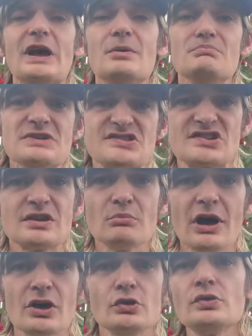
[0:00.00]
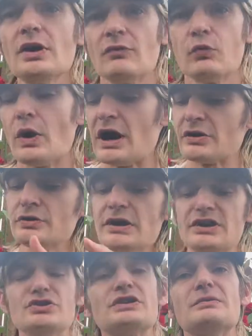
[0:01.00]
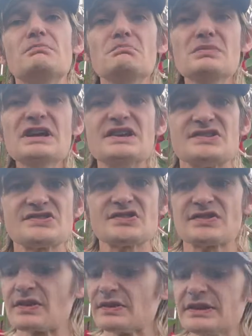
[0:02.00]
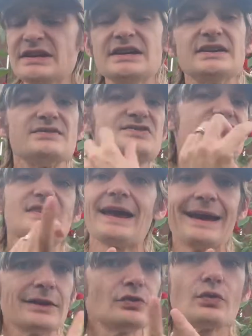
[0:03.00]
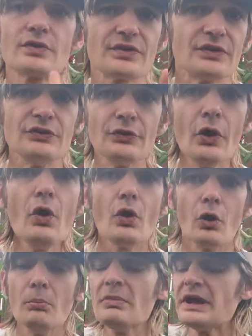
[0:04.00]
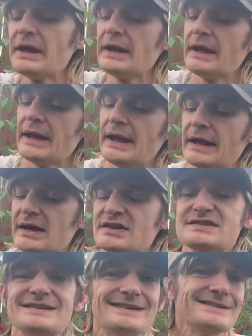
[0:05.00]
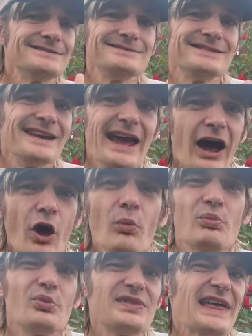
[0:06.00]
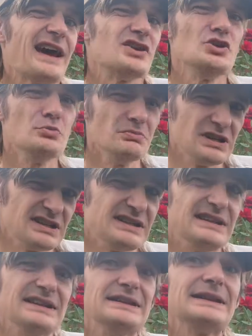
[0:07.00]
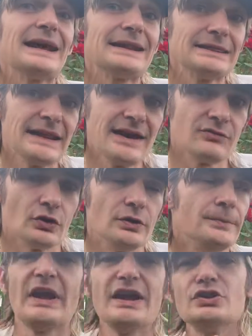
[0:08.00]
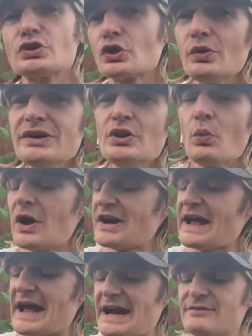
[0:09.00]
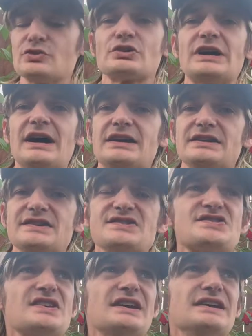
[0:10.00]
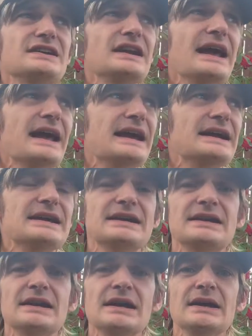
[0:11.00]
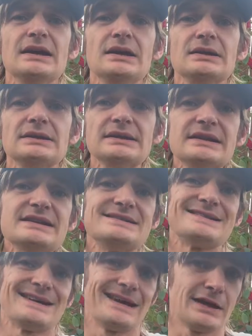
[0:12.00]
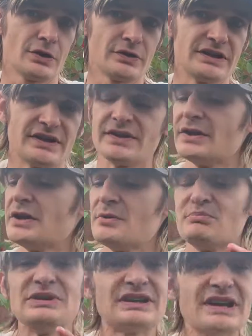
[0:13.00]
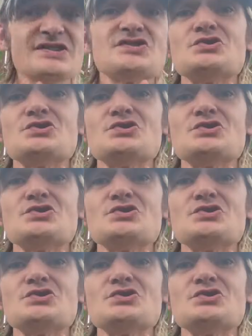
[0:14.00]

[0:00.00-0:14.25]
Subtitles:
misting bottle of water, and you can mist the leaves and or the dome and to help with that humidity level. And you're going to want to have your cuttings in a lit area because